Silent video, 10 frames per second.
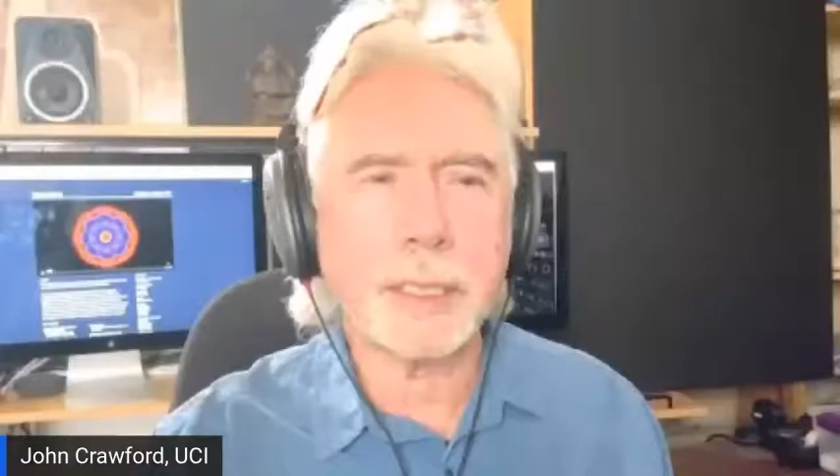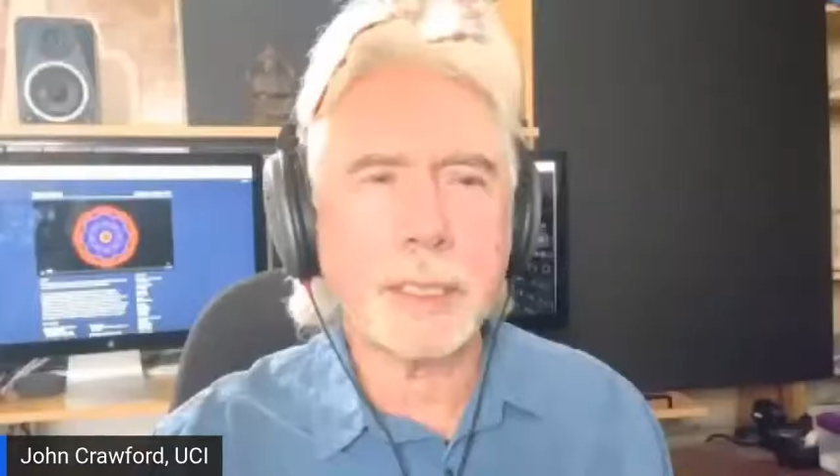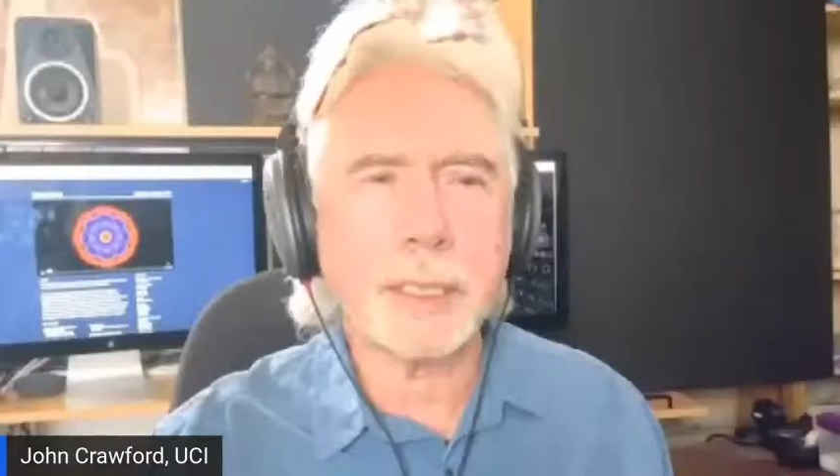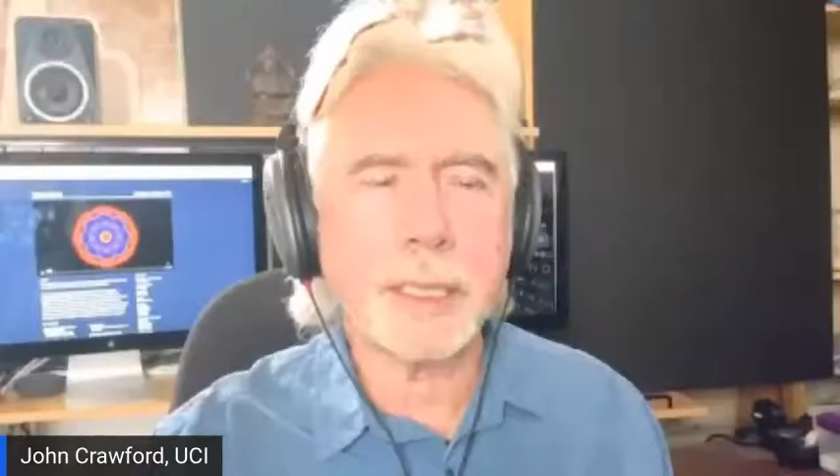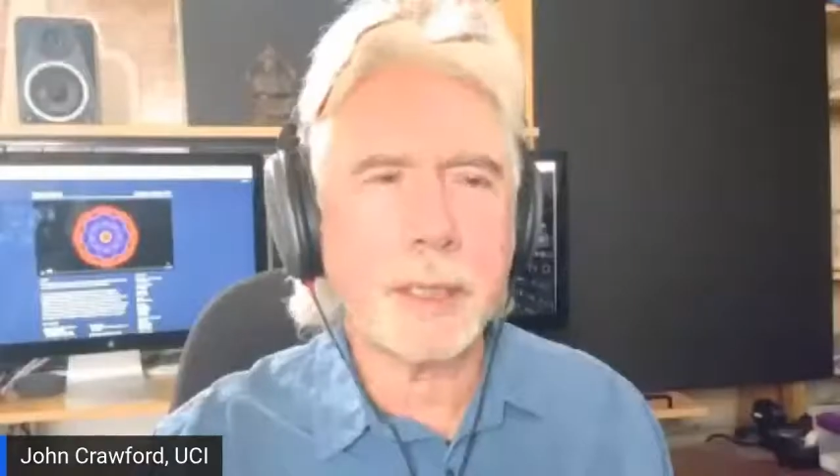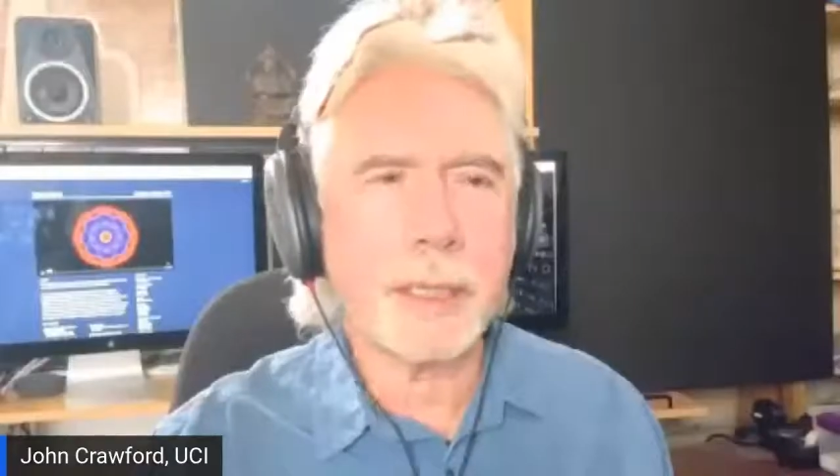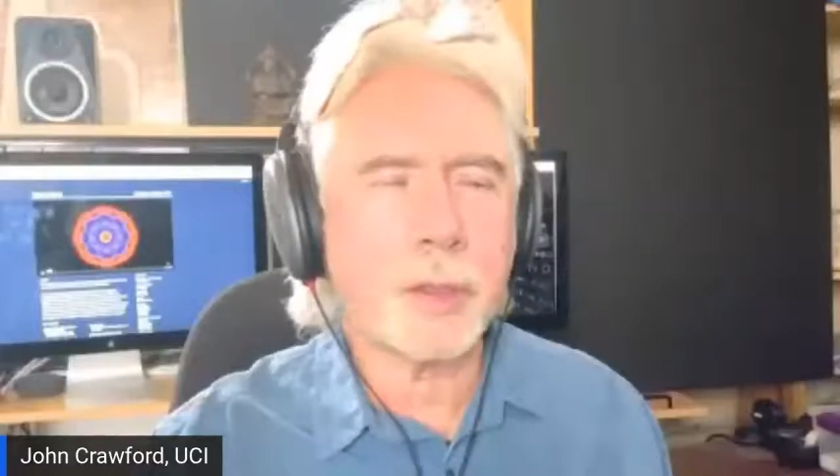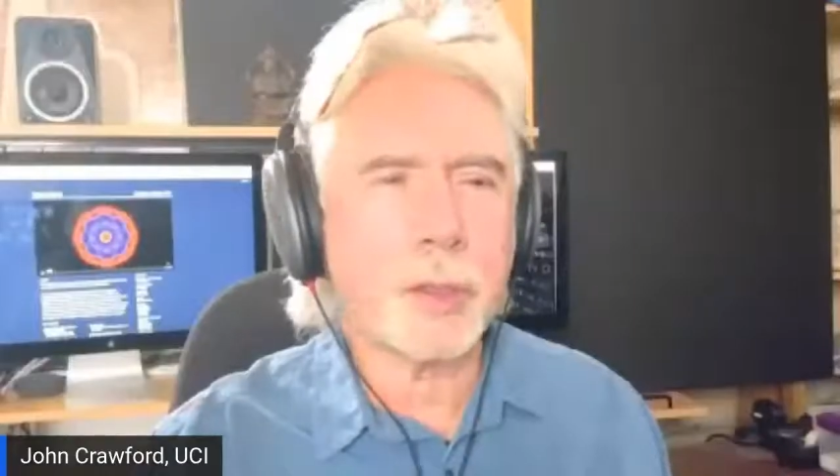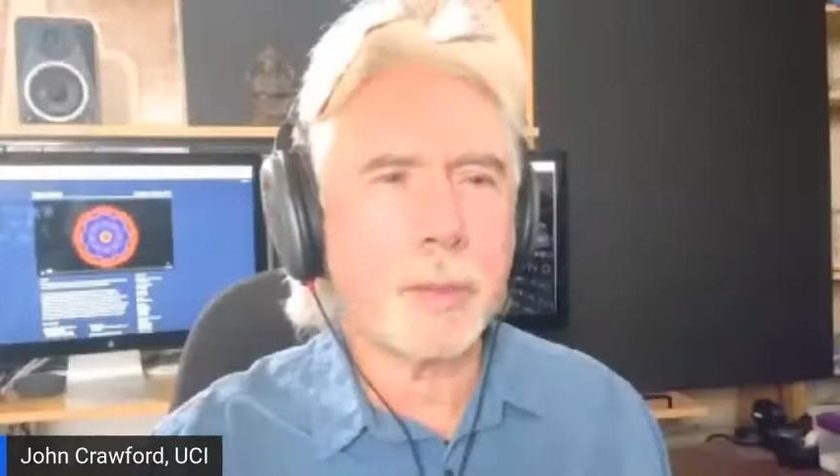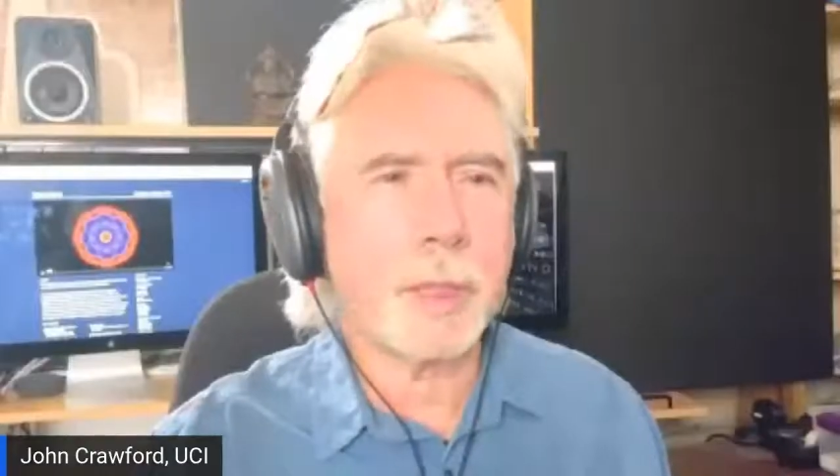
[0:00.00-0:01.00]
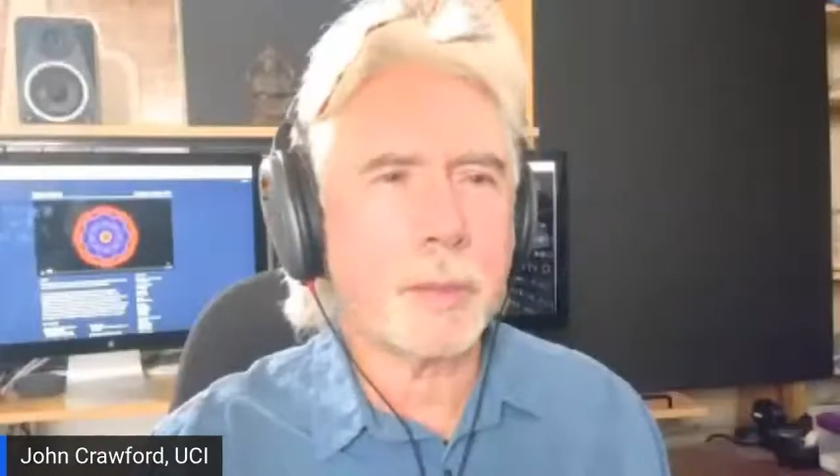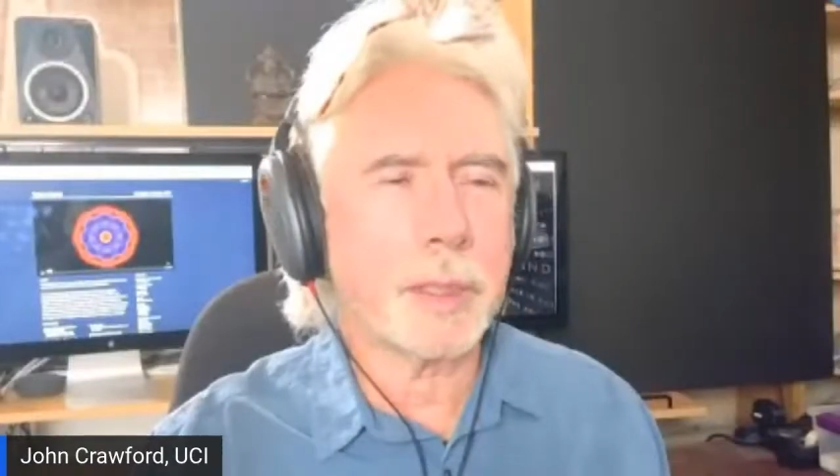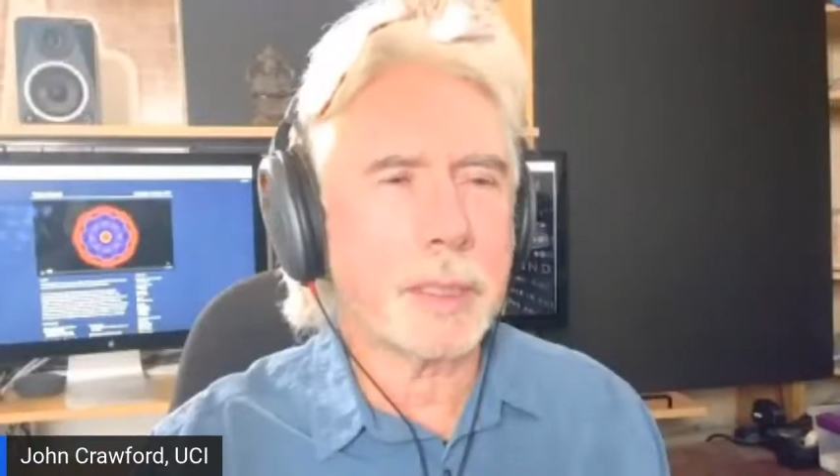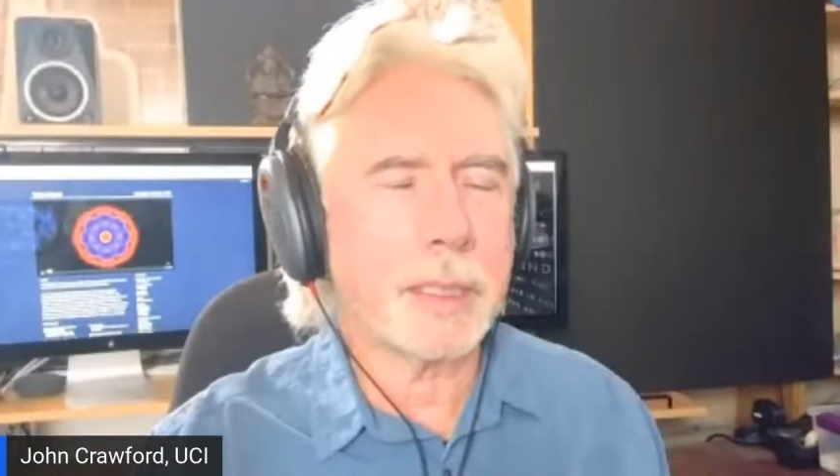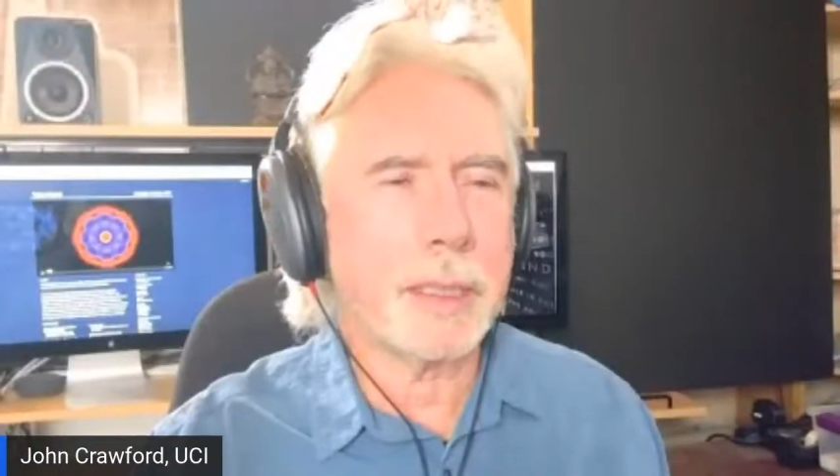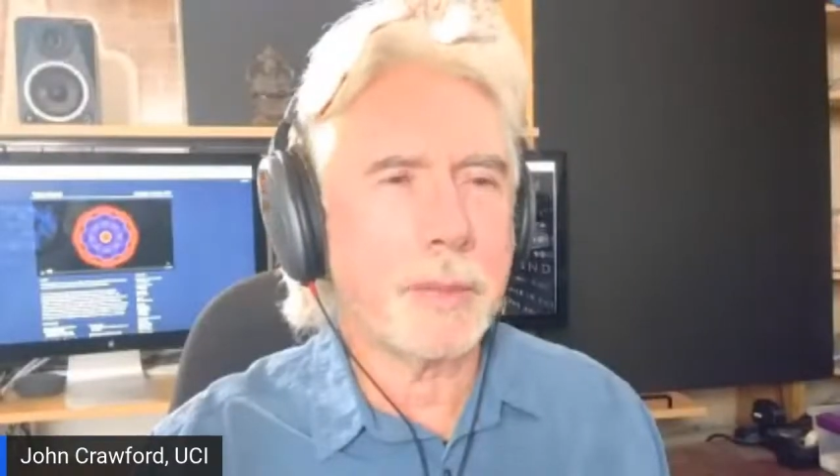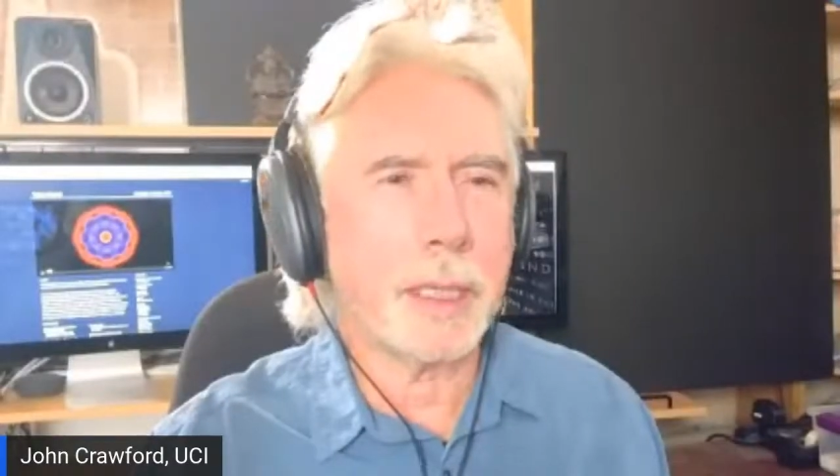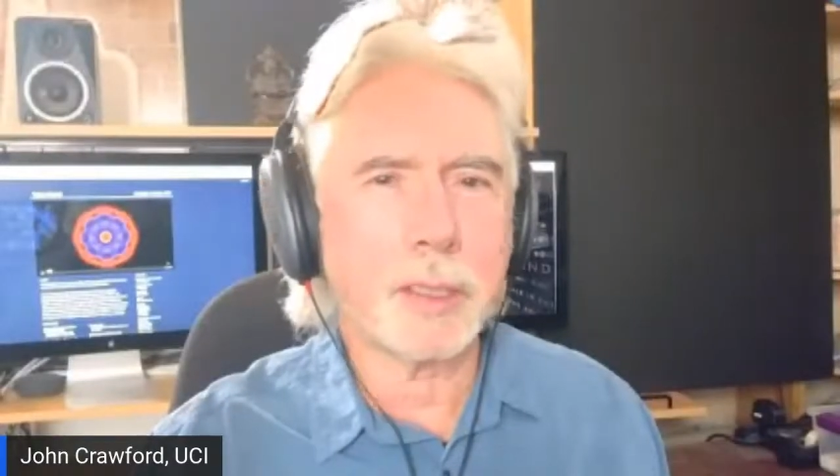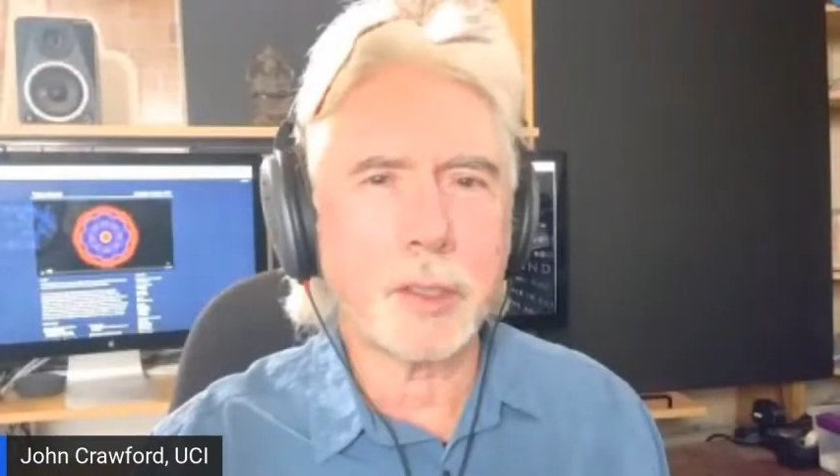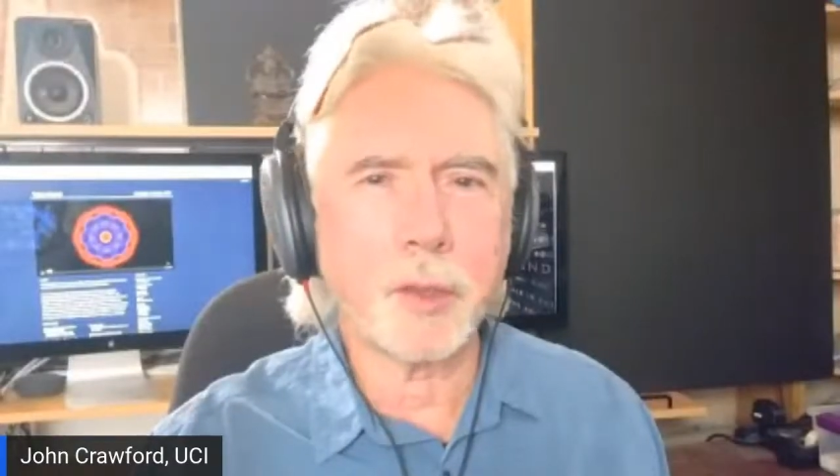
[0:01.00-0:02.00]
think you should be able to see my
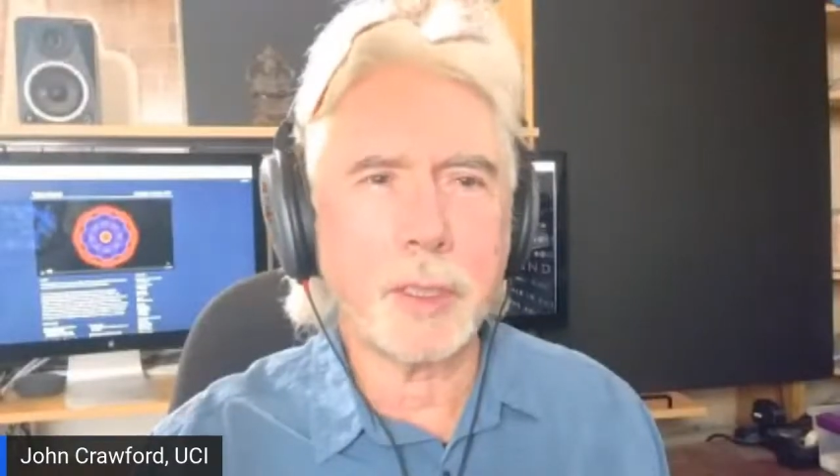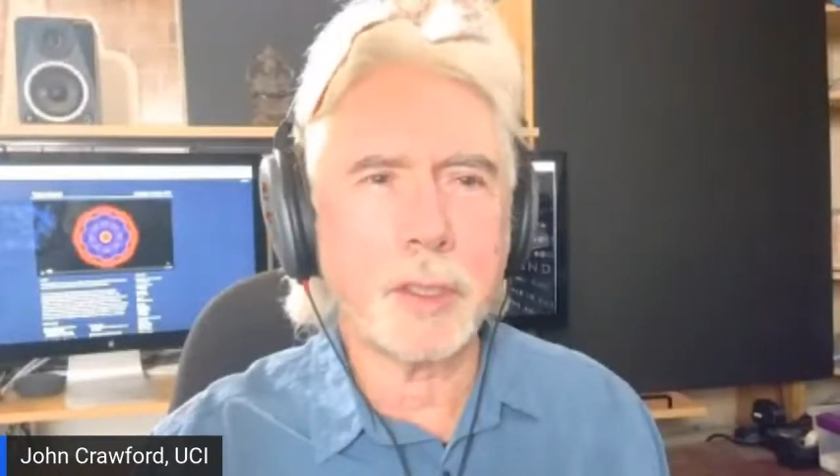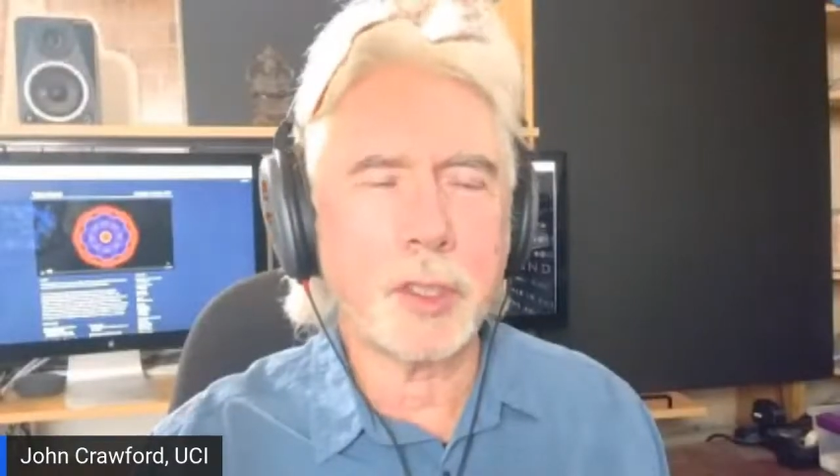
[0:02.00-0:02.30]
screen share